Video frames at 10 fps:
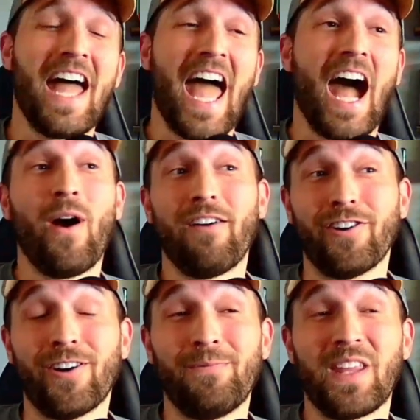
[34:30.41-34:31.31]

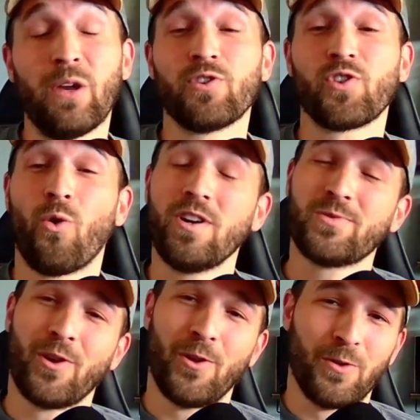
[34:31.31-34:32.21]
However, it was always
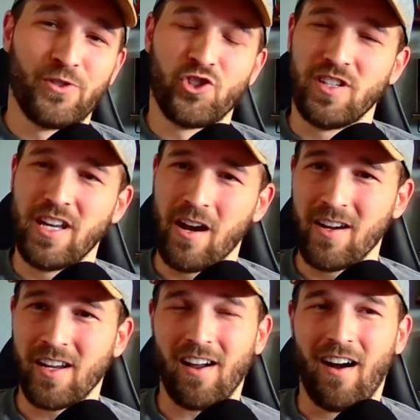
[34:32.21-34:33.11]
one of those
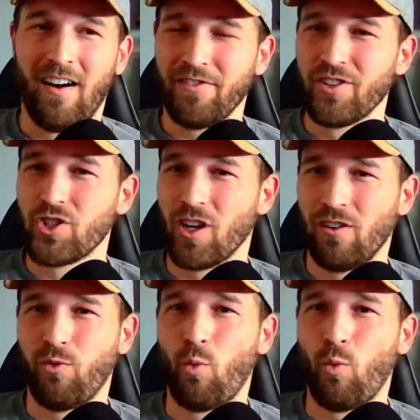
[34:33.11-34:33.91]
generic off-the-shelf